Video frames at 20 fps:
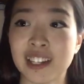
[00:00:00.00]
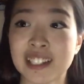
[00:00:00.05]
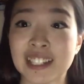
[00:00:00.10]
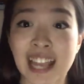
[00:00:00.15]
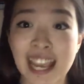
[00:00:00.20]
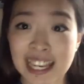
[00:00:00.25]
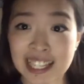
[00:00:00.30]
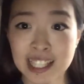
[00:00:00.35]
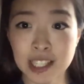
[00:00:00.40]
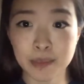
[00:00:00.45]

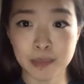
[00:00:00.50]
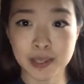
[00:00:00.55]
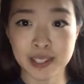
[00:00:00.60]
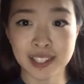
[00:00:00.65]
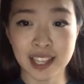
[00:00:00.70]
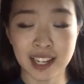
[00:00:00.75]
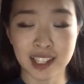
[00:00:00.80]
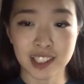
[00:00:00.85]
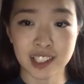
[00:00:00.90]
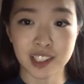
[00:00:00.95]

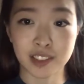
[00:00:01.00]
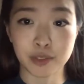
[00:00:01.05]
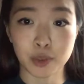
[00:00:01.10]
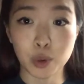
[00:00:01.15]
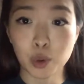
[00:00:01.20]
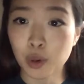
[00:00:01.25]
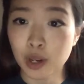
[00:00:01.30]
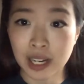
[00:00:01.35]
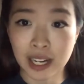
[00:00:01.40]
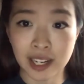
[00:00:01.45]
80% of all
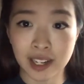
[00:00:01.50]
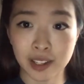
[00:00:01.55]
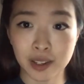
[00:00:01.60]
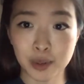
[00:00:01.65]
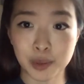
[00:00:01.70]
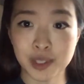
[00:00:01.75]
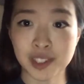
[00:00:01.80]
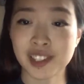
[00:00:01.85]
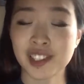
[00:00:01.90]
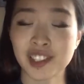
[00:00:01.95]
clinical
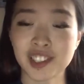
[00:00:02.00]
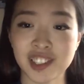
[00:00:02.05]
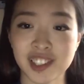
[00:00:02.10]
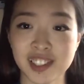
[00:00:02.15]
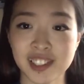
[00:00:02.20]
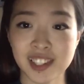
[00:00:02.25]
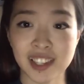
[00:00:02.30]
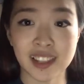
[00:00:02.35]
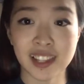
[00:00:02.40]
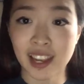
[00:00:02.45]
decisions
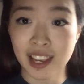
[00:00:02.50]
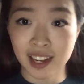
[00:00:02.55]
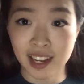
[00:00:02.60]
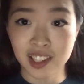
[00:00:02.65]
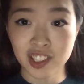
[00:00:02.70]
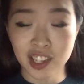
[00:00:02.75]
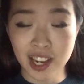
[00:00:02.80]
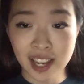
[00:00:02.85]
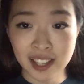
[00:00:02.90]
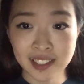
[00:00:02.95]
in the
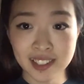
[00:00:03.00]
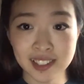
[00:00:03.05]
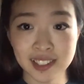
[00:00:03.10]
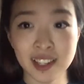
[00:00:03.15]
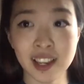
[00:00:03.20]
NHS.